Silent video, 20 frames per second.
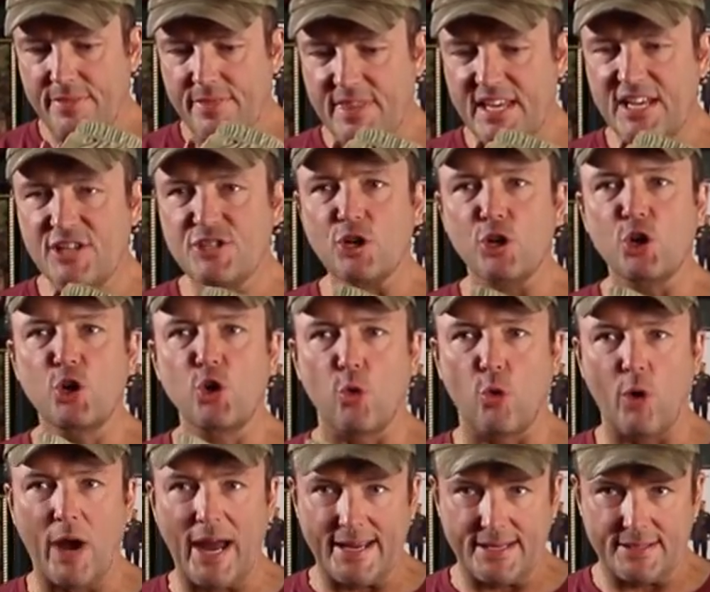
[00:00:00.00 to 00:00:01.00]
These are
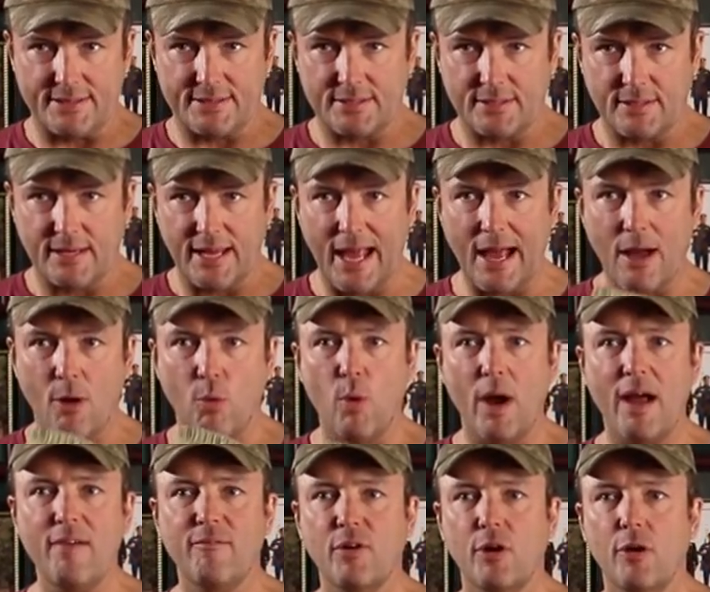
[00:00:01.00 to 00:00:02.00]
great.
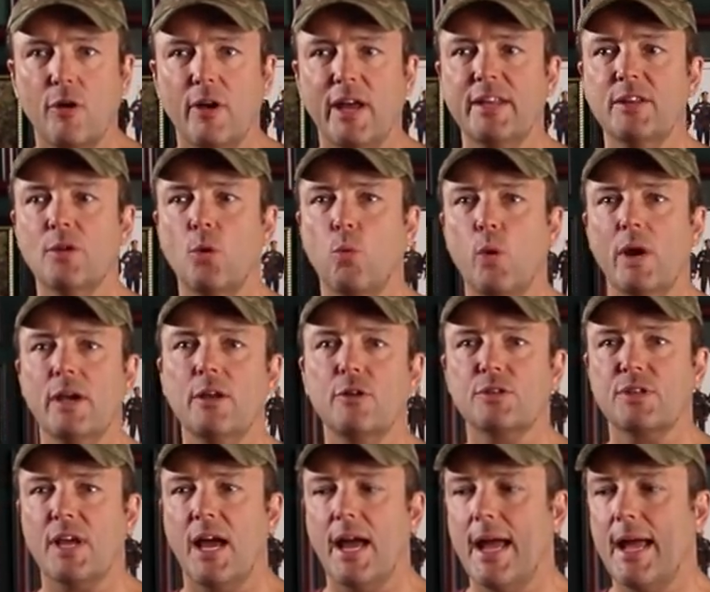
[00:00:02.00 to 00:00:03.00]
However, in the
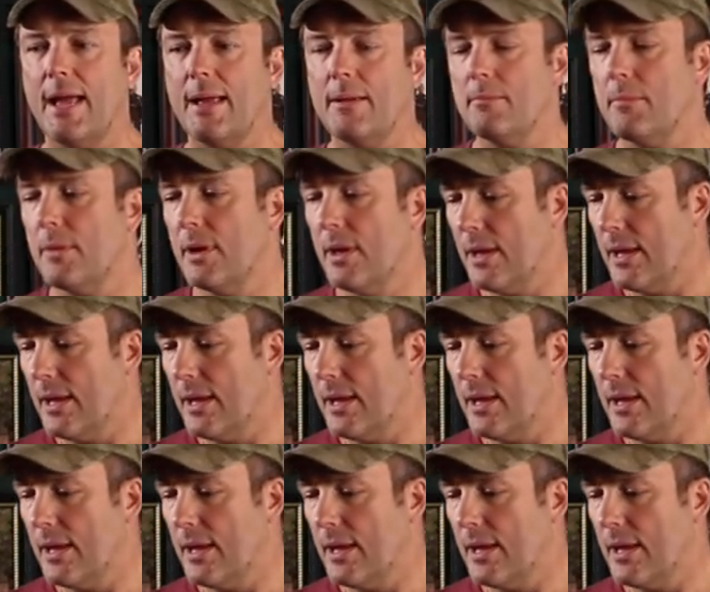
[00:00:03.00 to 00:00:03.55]
wintertime,